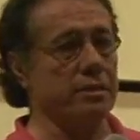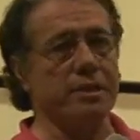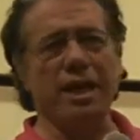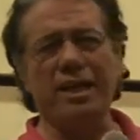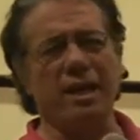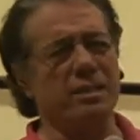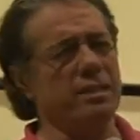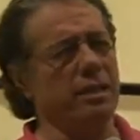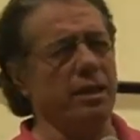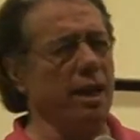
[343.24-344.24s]
us. I got to
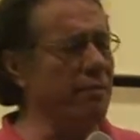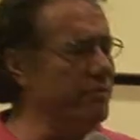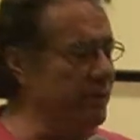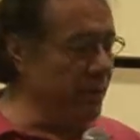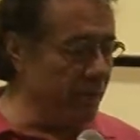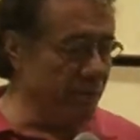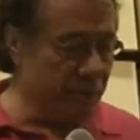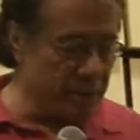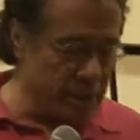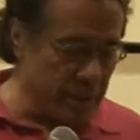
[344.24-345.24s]
tell you, I've never
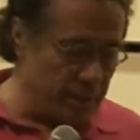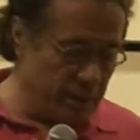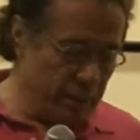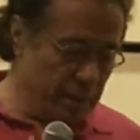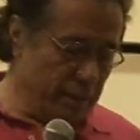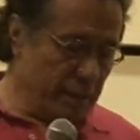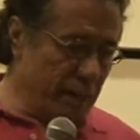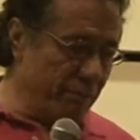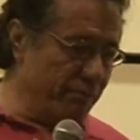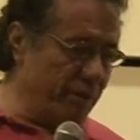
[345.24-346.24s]
done,
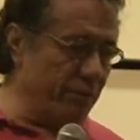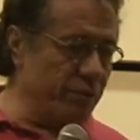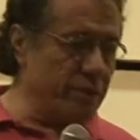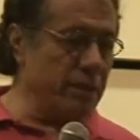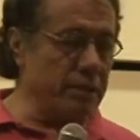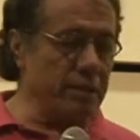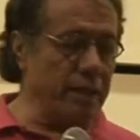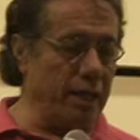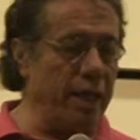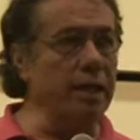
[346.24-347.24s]
I've never done
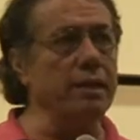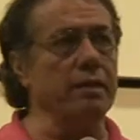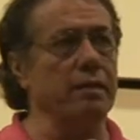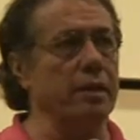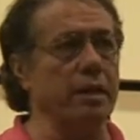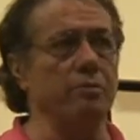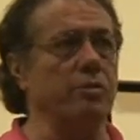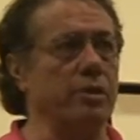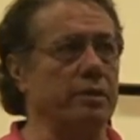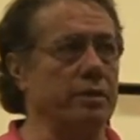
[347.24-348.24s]
any kind of work